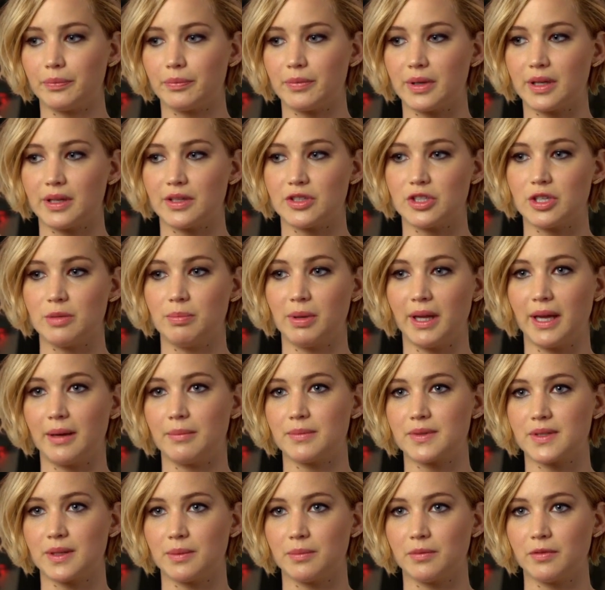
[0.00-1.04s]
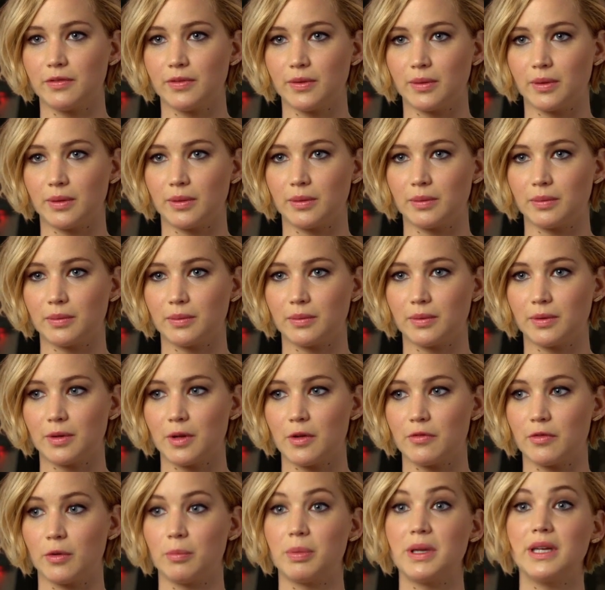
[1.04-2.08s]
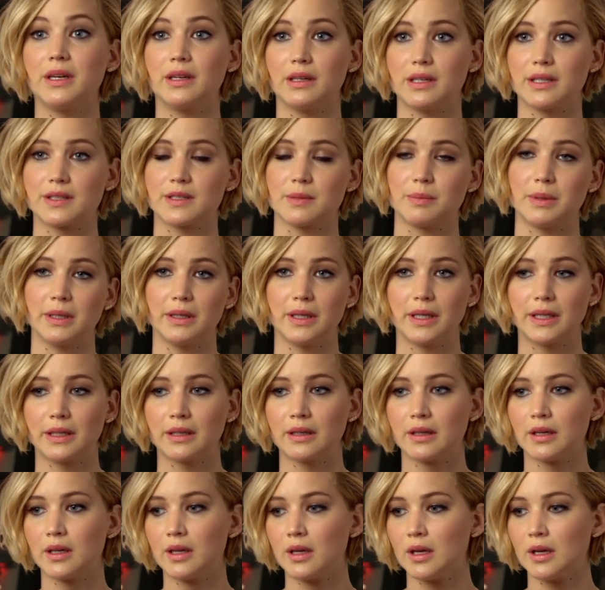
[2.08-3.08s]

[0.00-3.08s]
because she blames him for Peeta disappearing.